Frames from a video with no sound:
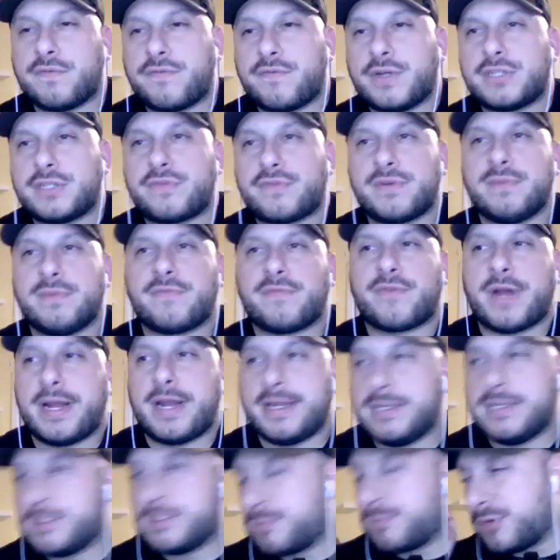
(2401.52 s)
Fresh Film
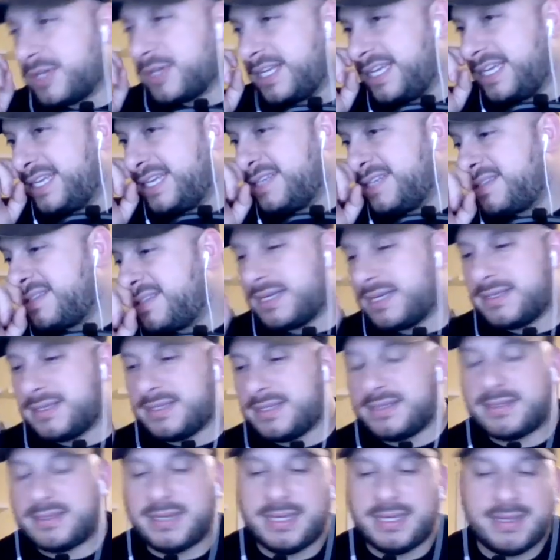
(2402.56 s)
Friday is pretty easy because
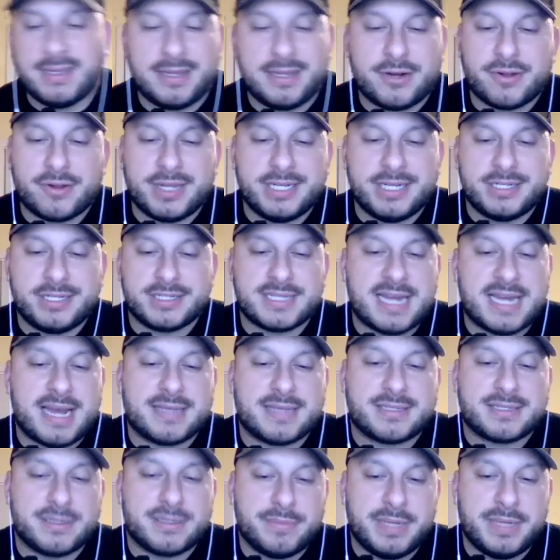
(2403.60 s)
it literally just
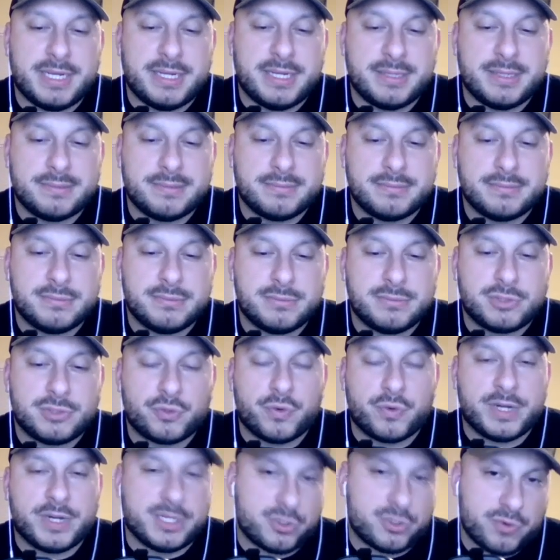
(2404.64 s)
has to be
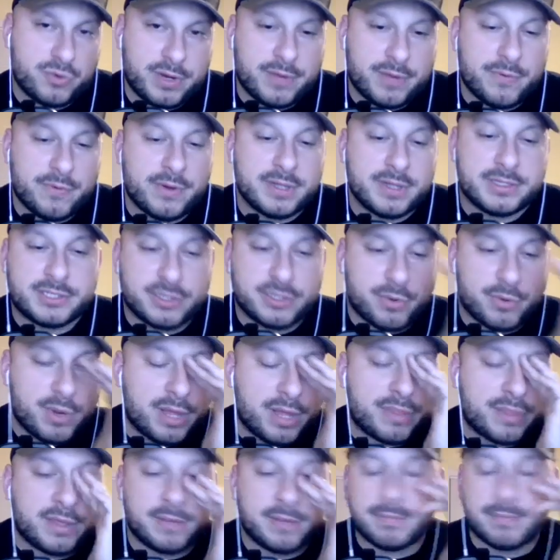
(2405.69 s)
2021. So
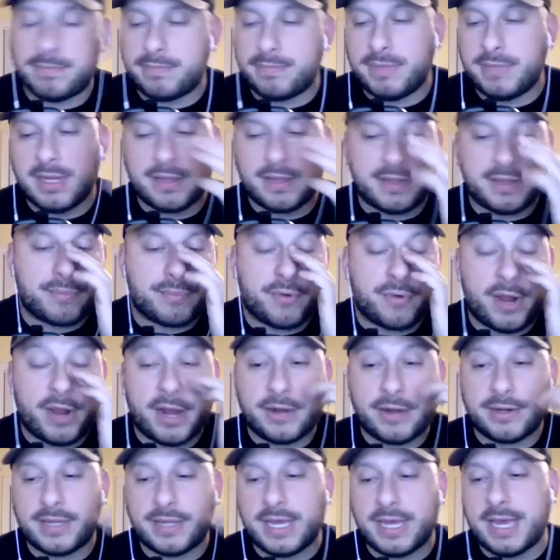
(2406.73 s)
nothing
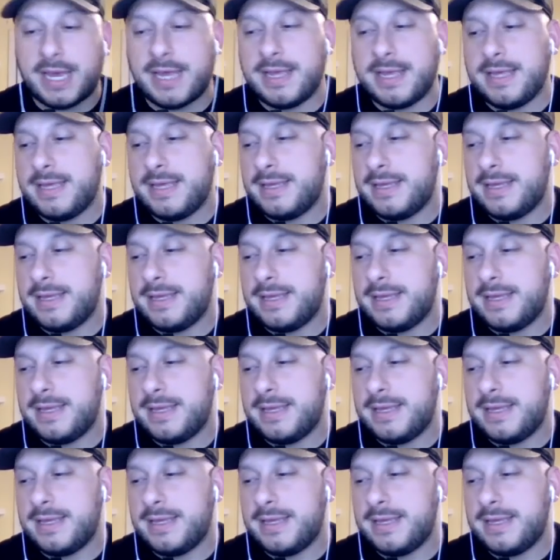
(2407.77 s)
prior to that.